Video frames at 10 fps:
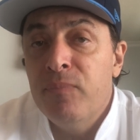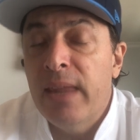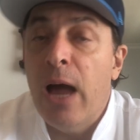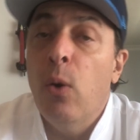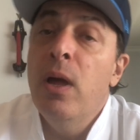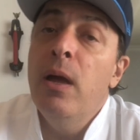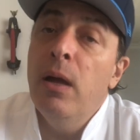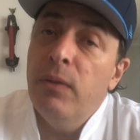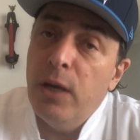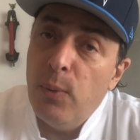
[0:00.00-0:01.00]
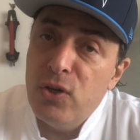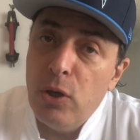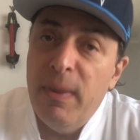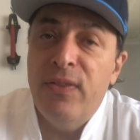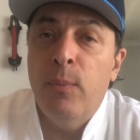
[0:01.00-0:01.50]
Now, the
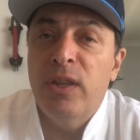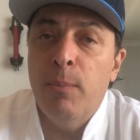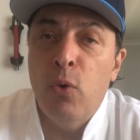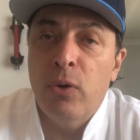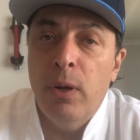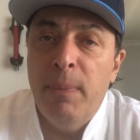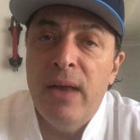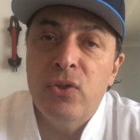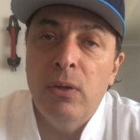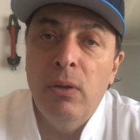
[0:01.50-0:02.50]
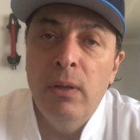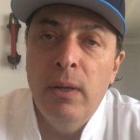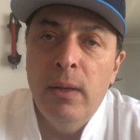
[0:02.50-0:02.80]
original method with the mortar and pestle